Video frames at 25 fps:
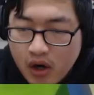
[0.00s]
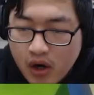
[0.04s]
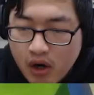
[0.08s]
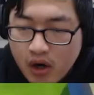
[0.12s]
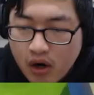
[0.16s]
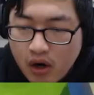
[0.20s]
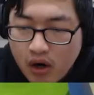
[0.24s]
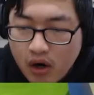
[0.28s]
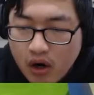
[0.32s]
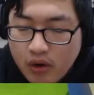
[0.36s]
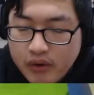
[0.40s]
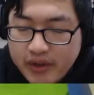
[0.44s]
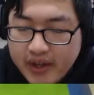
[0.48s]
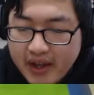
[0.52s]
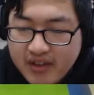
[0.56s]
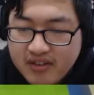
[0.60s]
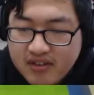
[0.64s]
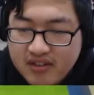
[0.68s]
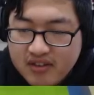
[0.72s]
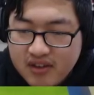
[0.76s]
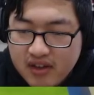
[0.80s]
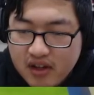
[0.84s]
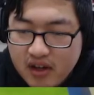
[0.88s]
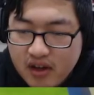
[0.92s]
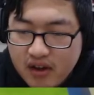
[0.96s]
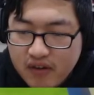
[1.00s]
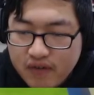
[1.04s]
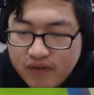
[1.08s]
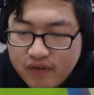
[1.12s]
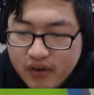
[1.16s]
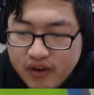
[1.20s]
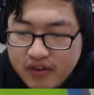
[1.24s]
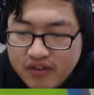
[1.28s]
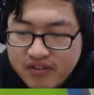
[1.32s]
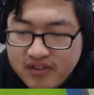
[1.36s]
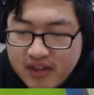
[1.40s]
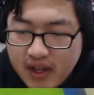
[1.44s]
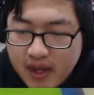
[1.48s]
Oh, that's the uh,
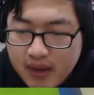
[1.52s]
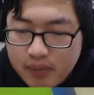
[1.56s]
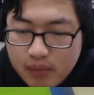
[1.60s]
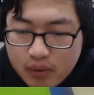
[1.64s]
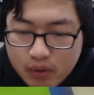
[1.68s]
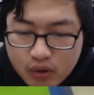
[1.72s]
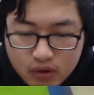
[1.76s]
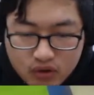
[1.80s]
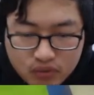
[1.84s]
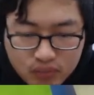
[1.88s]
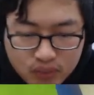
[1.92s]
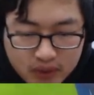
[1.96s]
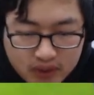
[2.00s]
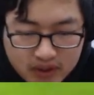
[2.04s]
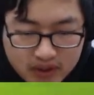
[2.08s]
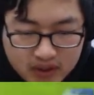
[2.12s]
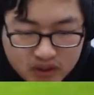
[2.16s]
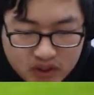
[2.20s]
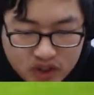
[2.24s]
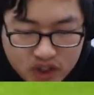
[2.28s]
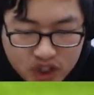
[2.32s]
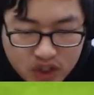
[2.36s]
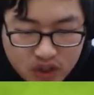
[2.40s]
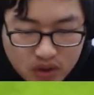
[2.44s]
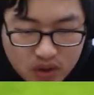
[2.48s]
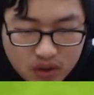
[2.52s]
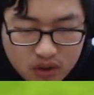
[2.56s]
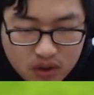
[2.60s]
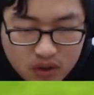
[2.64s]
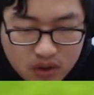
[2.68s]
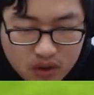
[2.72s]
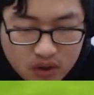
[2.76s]
first step. Who's Brittany Cho?